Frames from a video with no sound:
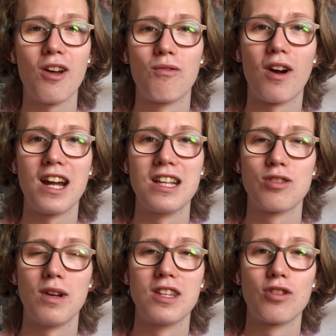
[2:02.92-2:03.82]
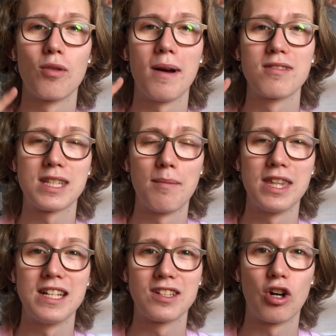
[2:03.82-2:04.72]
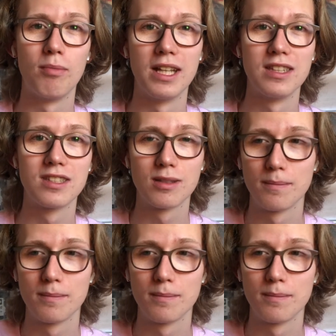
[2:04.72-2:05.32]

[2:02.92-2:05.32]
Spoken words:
right into it and talk about some of these comments.